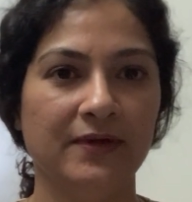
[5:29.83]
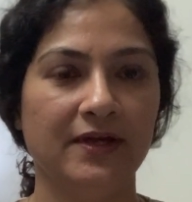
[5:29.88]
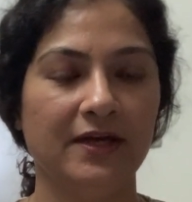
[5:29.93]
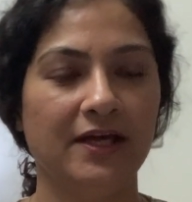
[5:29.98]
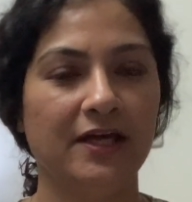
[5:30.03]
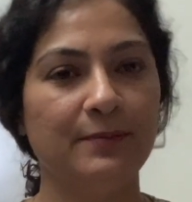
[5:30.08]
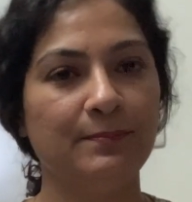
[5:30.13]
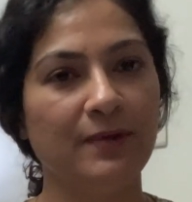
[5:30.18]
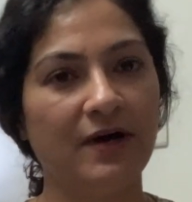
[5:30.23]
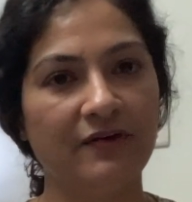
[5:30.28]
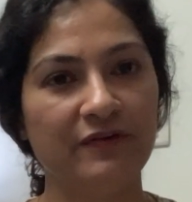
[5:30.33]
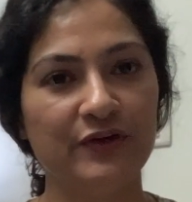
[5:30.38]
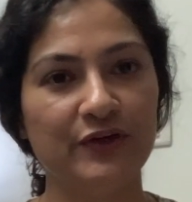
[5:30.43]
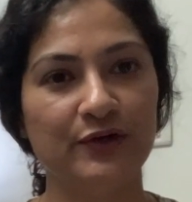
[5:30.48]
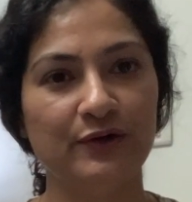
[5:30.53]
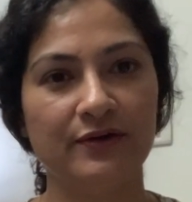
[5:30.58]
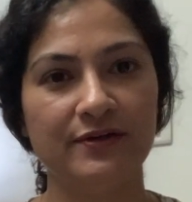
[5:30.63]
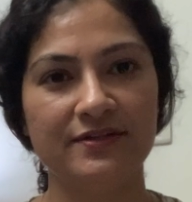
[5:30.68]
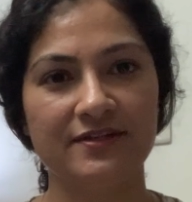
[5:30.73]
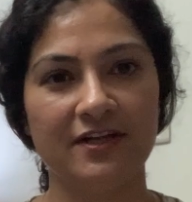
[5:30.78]
Empower
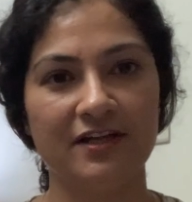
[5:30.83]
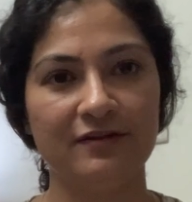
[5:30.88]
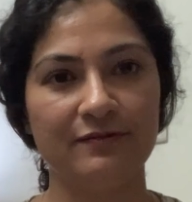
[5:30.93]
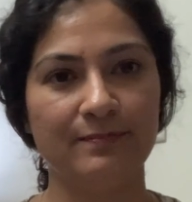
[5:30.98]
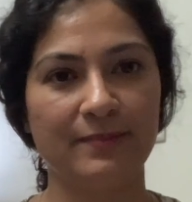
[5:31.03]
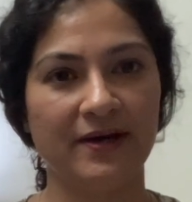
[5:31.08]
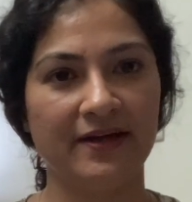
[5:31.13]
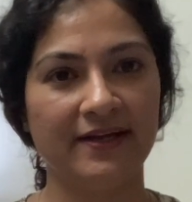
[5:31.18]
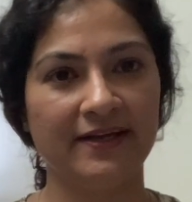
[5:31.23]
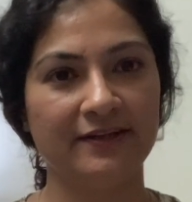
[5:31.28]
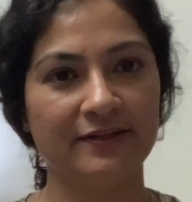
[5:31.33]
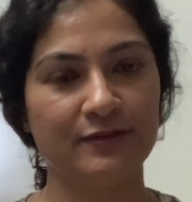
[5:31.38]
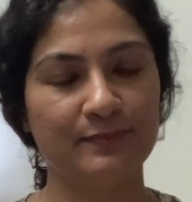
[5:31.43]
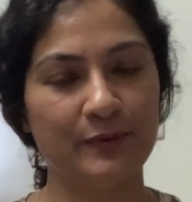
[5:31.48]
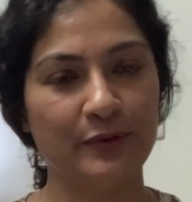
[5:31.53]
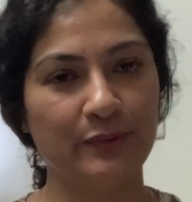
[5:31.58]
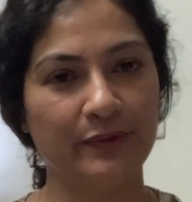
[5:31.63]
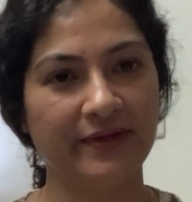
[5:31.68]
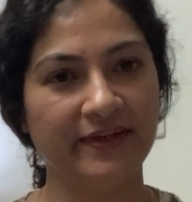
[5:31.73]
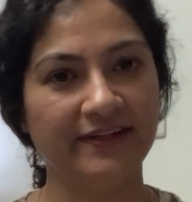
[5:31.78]
yourself by
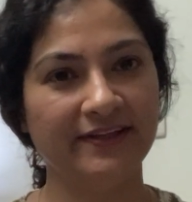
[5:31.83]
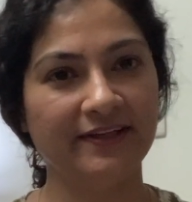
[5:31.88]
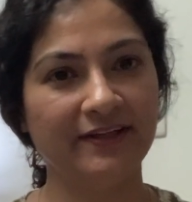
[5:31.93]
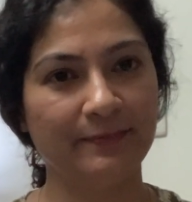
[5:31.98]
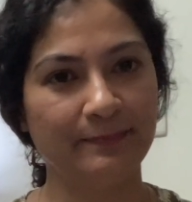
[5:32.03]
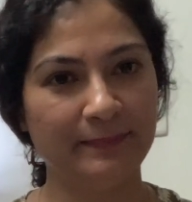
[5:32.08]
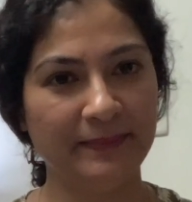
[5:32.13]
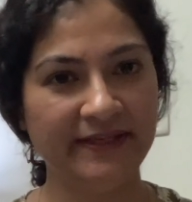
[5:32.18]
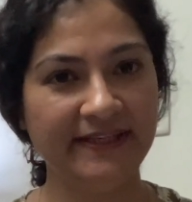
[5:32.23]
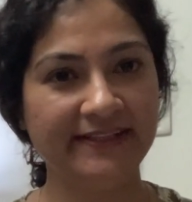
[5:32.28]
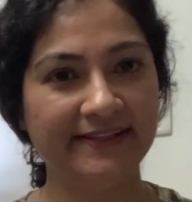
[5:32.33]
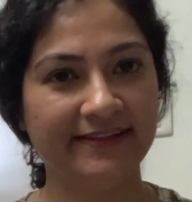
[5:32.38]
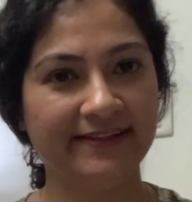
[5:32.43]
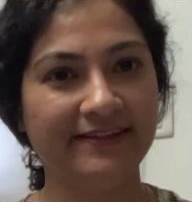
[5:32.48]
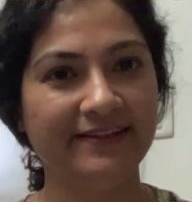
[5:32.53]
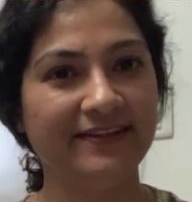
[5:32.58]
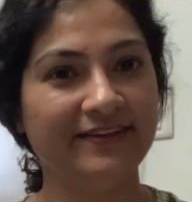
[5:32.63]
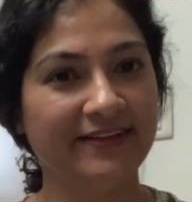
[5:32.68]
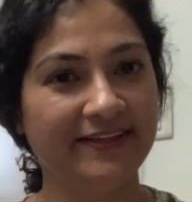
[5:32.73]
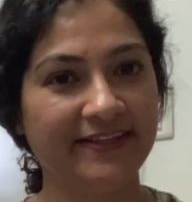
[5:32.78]
exploring the complete
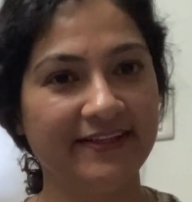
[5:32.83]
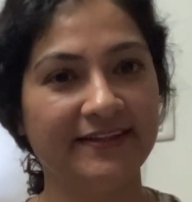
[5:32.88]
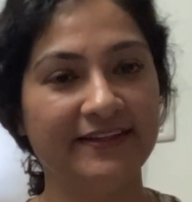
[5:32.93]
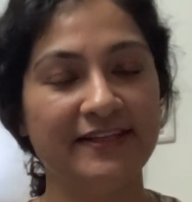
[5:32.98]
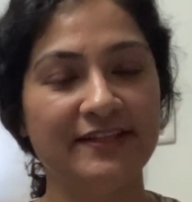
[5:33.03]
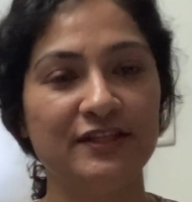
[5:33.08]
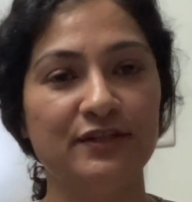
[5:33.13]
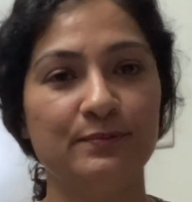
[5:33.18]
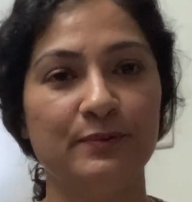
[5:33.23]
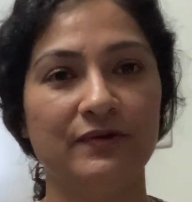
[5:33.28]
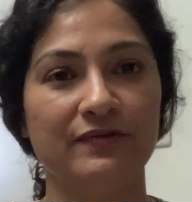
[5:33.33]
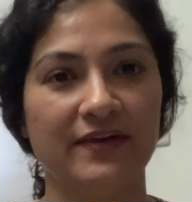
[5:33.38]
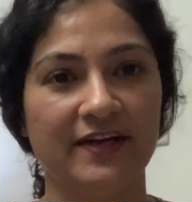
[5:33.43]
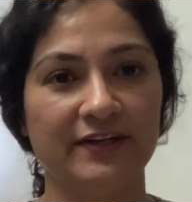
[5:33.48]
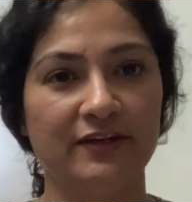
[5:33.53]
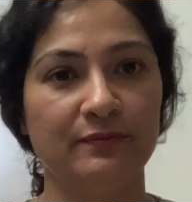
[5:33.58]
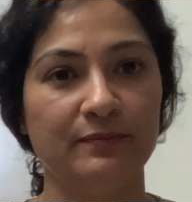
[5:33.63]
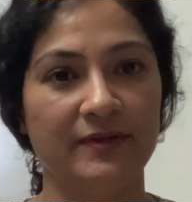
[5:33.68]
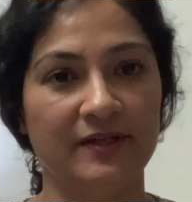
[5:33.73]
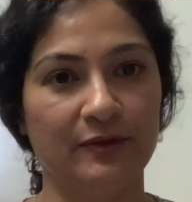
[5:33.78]
ingredient list
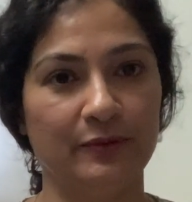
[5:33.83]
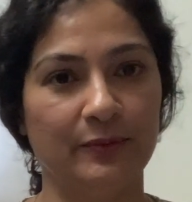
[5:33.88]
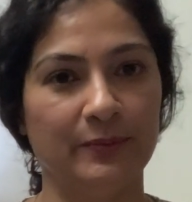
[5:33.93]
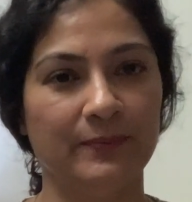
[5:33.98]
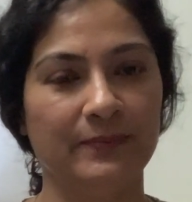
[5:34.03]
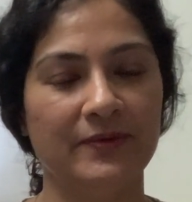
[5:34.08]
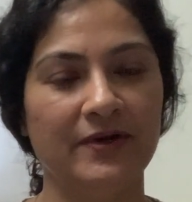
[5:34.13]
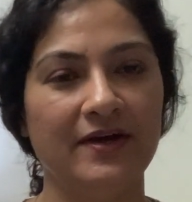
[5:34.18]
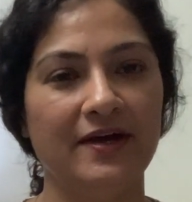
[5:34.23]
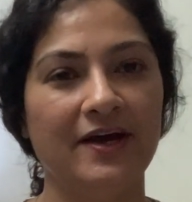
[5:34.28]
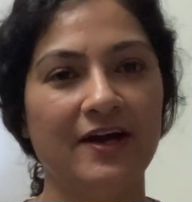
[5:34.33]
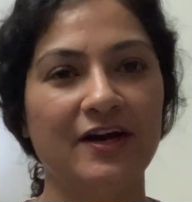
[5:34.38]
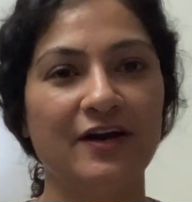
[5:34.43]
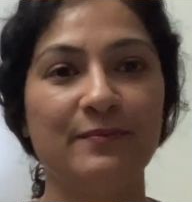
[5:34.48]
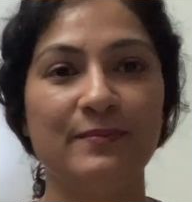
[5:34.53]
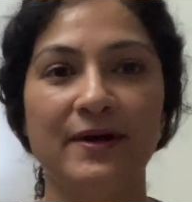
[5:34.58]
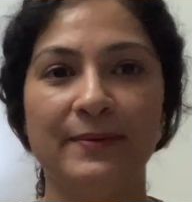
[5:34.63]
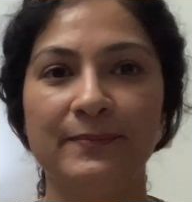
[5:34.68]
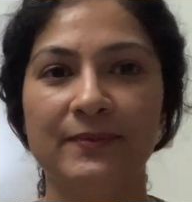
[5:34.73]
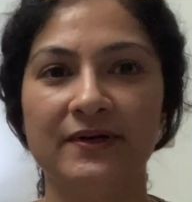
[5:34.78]
provided below.
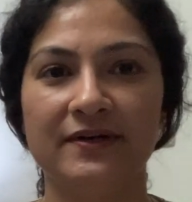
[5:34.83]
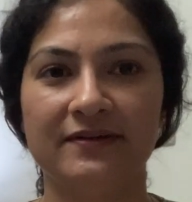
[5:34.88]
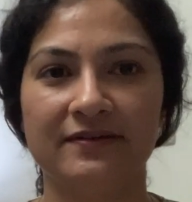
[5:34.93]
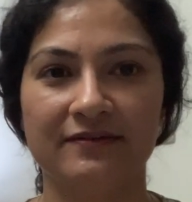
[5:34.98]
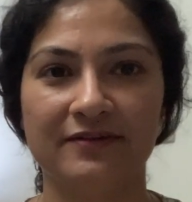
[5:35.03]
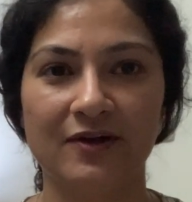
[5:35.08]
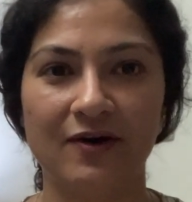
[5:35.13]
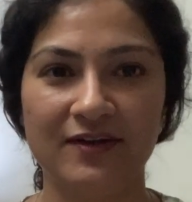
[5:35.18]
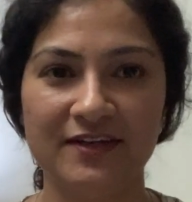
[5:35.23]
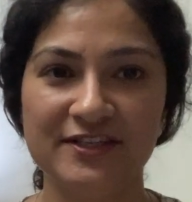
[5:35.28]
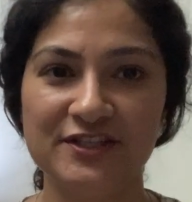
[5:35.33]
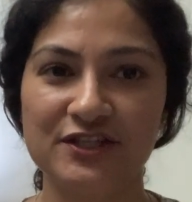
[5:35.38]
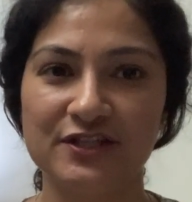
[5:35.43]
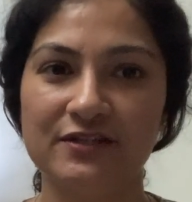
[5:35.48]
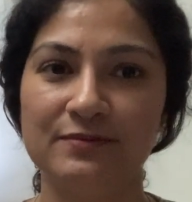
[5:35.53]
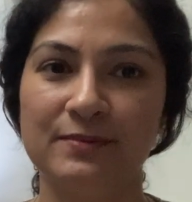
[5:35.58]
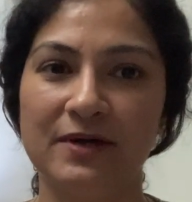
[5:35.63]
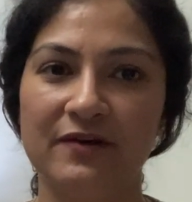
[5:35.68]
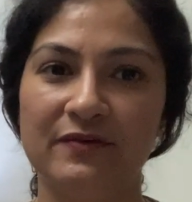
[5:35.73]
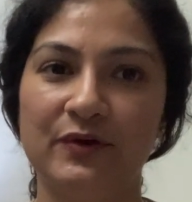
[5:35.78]
Remember, knowledge is
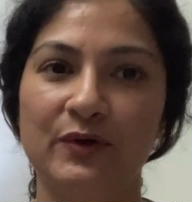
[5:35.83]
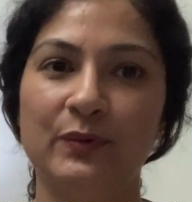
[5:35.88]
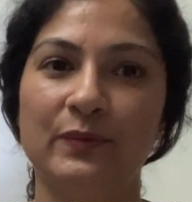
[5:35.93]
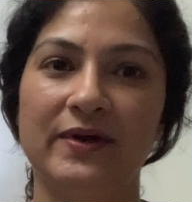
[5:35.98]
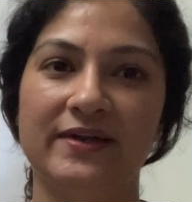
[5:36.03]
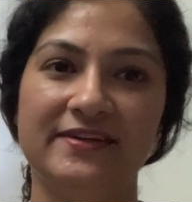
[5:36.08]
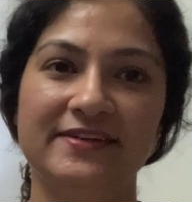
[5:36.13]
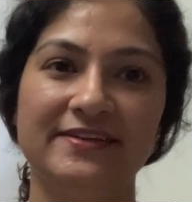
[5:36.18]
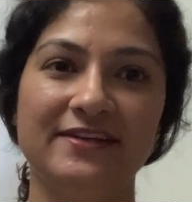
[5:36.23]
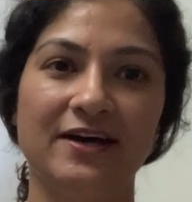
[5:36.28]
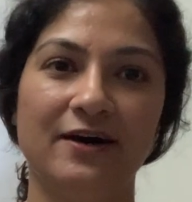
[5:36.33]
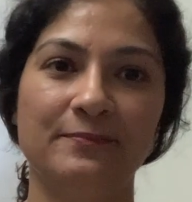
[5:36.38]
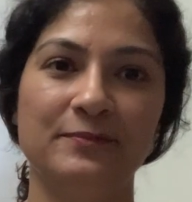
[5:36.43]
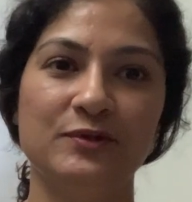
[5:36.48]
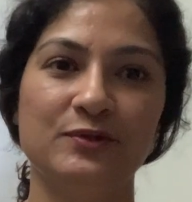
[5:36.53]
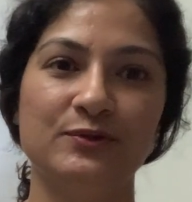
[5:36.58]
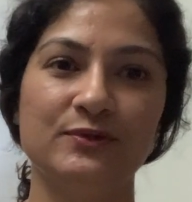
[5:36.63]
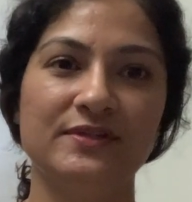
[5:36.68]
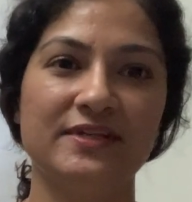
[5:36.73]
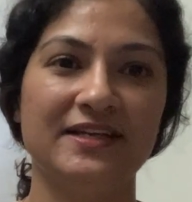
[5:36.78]
power when it comes
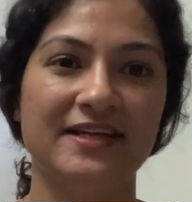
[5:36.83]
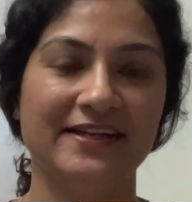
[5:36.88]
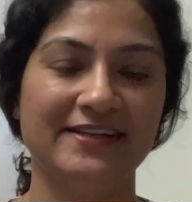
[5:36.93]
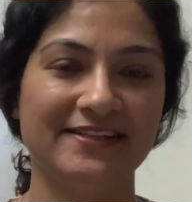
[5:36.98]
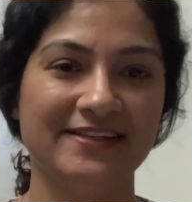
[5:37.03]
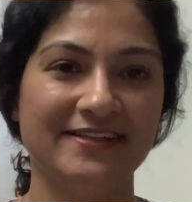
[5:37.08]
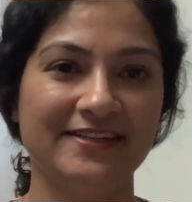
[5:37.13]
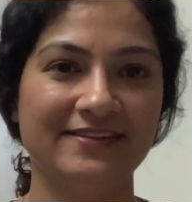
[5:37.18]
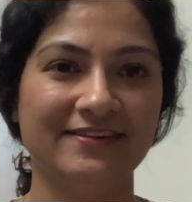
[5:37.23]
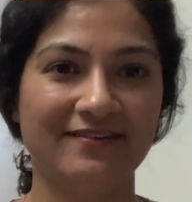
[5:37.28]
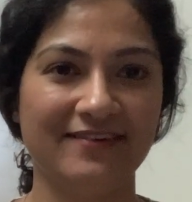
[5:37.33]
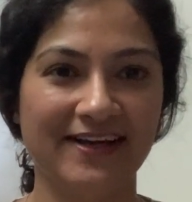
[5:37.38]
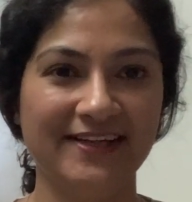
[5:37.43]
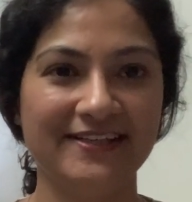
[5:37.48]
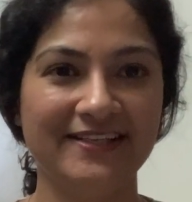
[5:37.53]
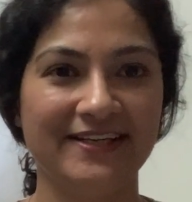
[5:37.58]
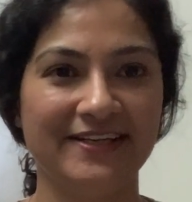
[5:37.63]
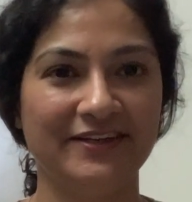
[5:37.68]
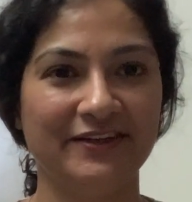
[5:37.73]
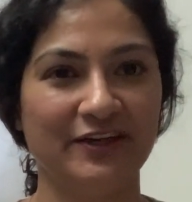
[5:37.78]
to selecting the right
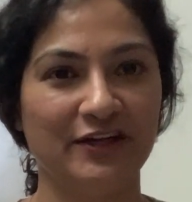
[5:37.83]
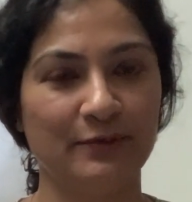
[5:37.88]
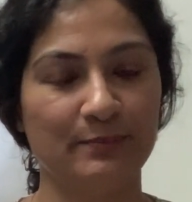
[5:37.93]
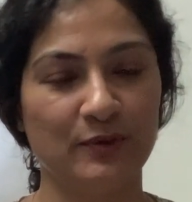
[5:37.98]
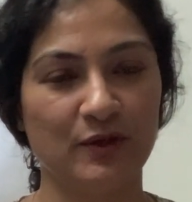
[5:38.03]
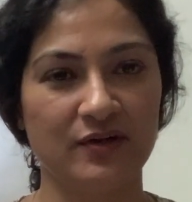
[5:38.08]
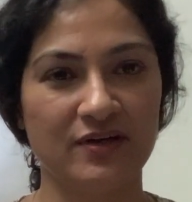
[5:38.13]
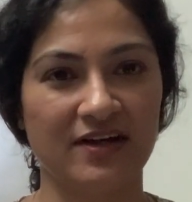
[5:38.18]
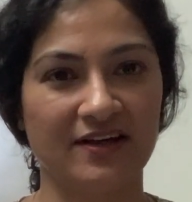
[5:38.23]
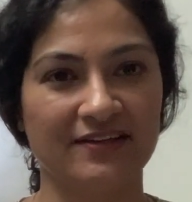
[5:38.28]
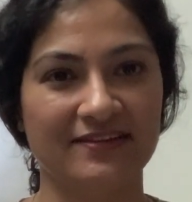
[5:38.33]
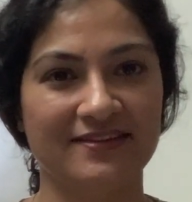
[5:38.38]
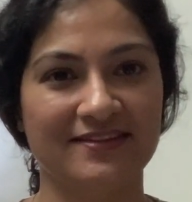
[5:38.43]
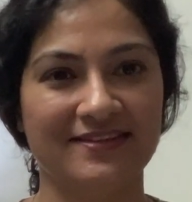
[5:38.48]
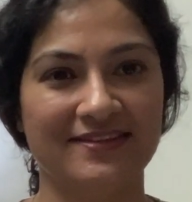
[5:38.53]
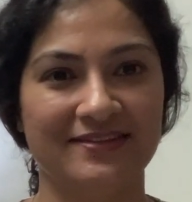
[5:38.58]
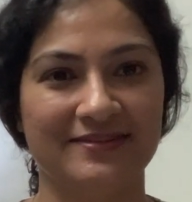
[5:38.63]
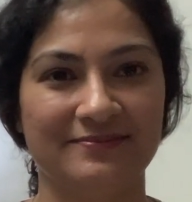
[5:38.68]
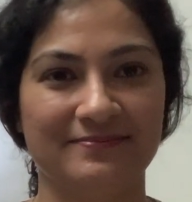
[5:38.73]
hair care products.